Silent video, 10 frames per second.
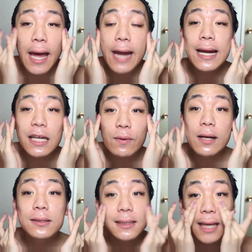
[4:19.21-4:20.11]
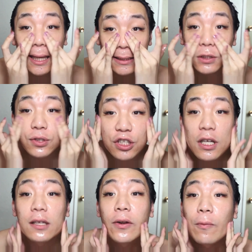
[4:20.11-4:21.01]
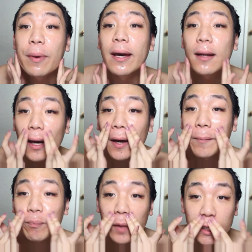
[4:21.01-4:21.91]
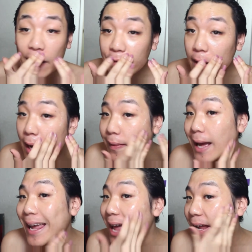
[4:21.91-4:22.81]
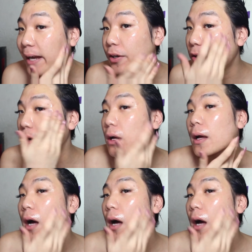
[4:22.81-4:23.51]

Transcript: And anyone else's skins who's just a little bit tougher and that can handle